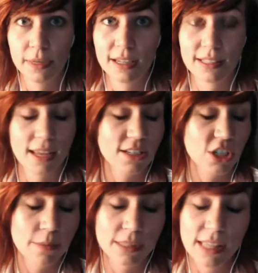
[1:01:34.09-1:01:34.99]
Because like
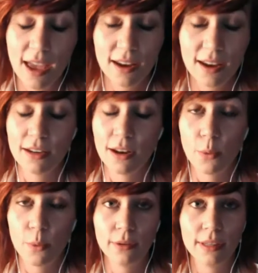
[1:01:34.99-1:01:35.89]
James said, you know,
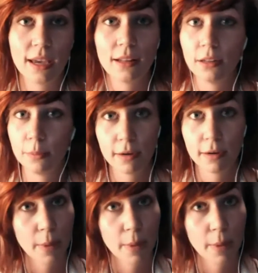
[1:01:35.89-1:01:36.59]
we only get a little bit of